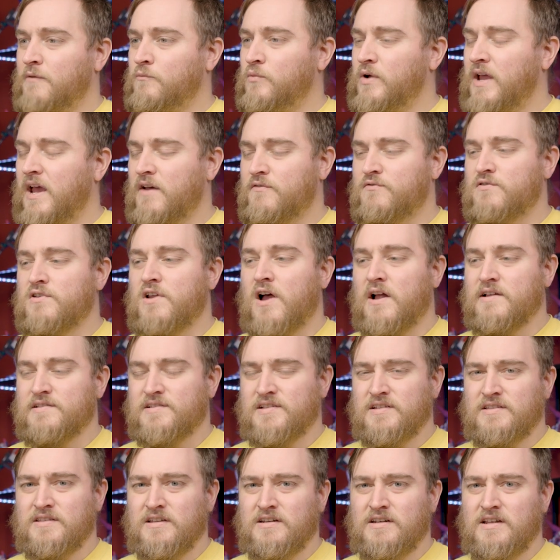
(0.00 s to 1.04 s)
We have not
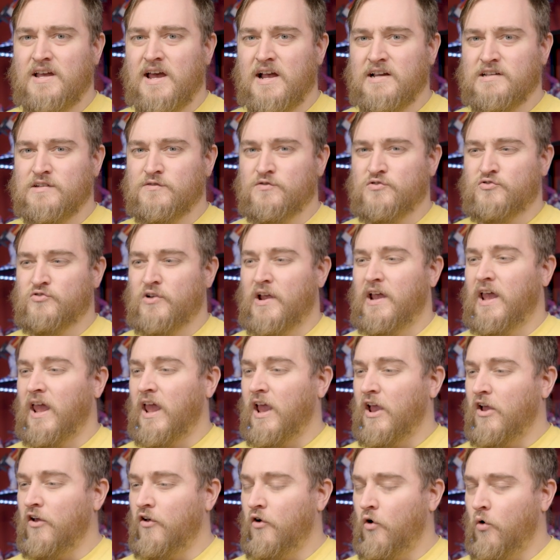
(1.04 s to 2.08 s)
seen the deactive Strike
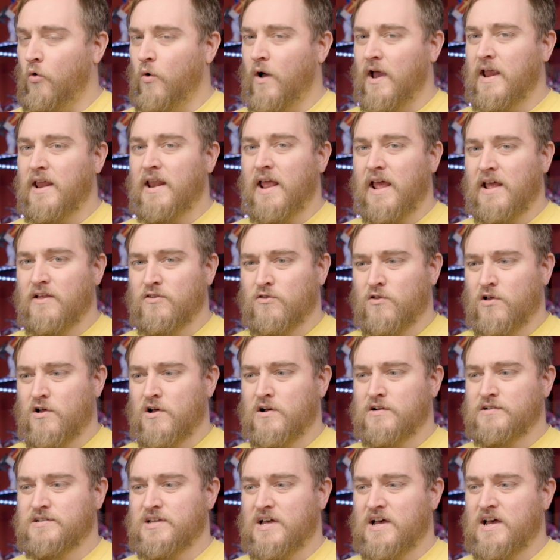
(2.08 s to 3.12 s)
in quite a
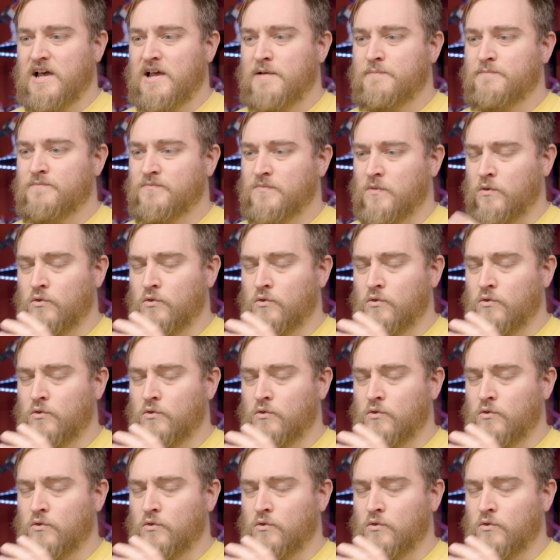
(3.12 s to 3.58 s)
long time,